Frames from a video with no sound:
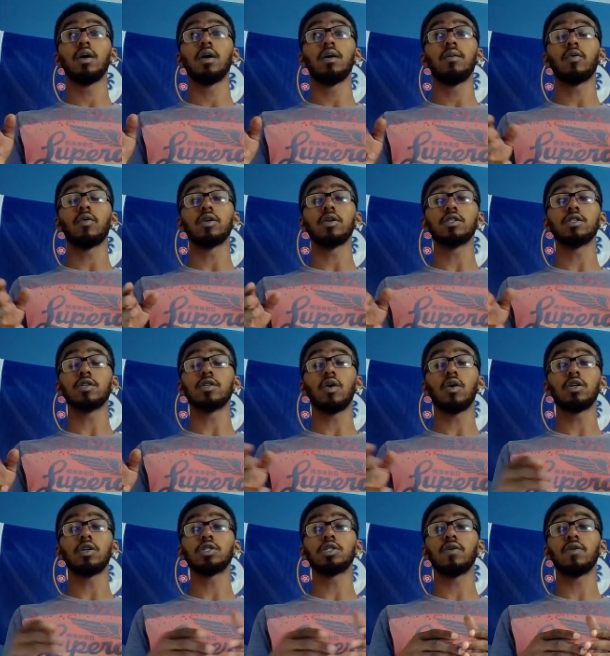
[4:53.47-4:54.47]
because his
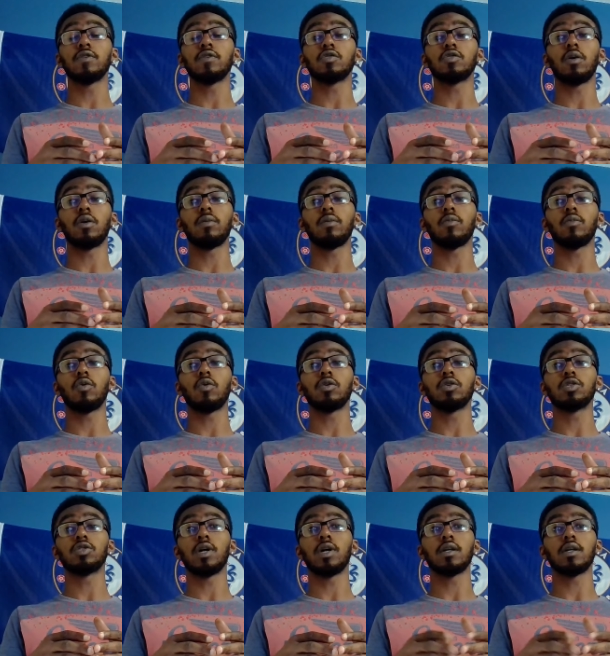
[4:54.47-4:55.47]
last year of his Tottenham
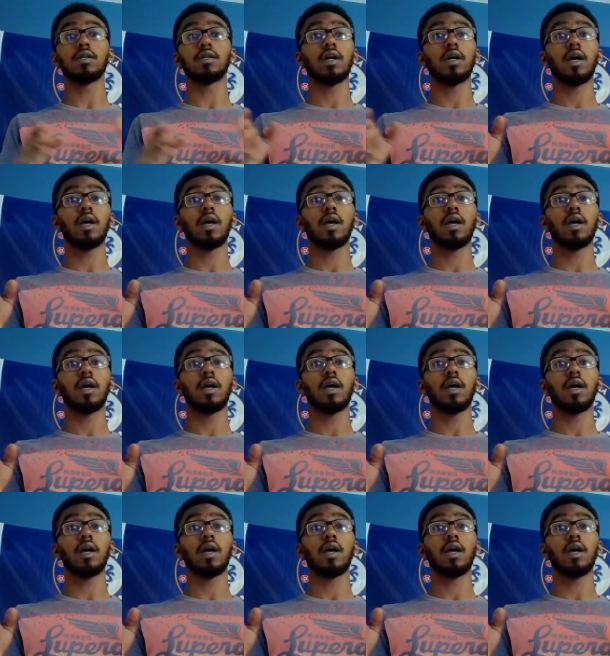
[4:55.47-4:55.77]
contract,